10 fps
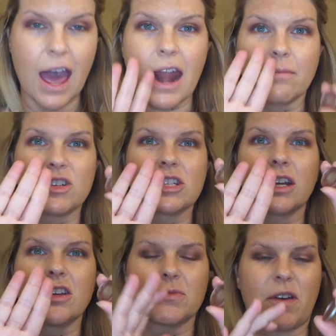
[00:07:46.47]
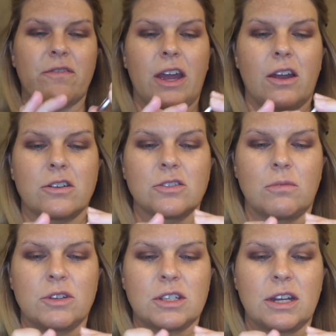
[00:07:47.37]
and I'm just going to use my finger. So
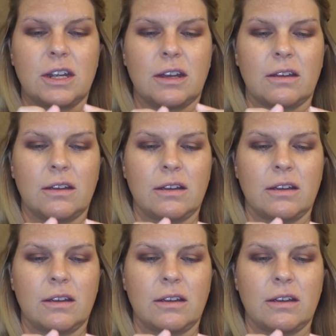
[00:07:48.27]
I'm just going to